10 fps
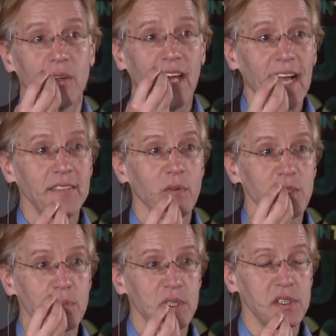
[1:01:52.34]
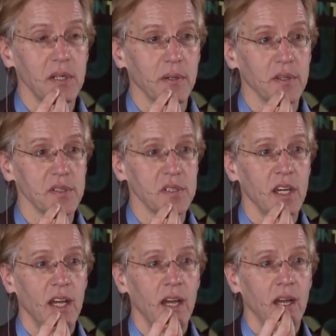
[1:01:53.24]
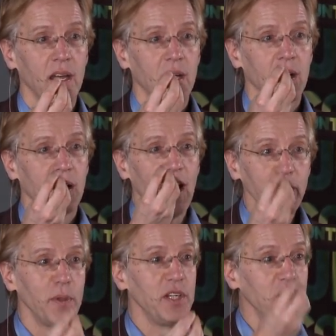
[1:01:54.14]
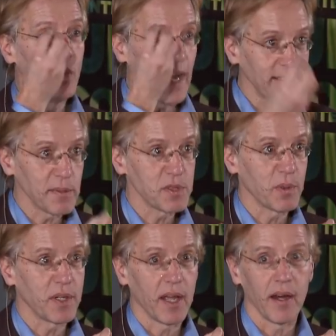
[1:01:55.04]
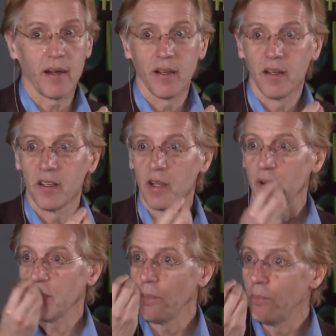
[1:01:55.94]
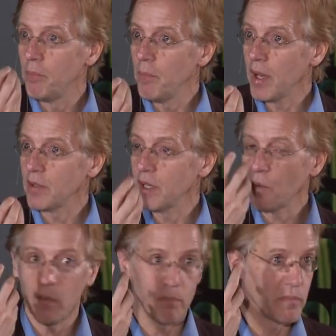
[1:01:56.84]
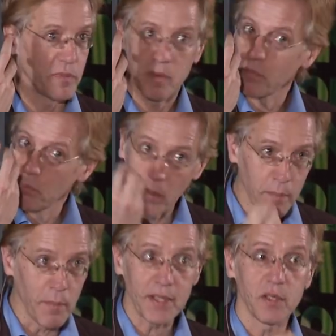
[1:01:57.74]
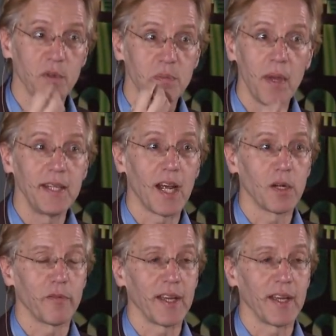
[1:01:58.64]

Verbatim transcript: the atom was mysterious. Everybody knew atoms were there. They were the, they were, matter was made out of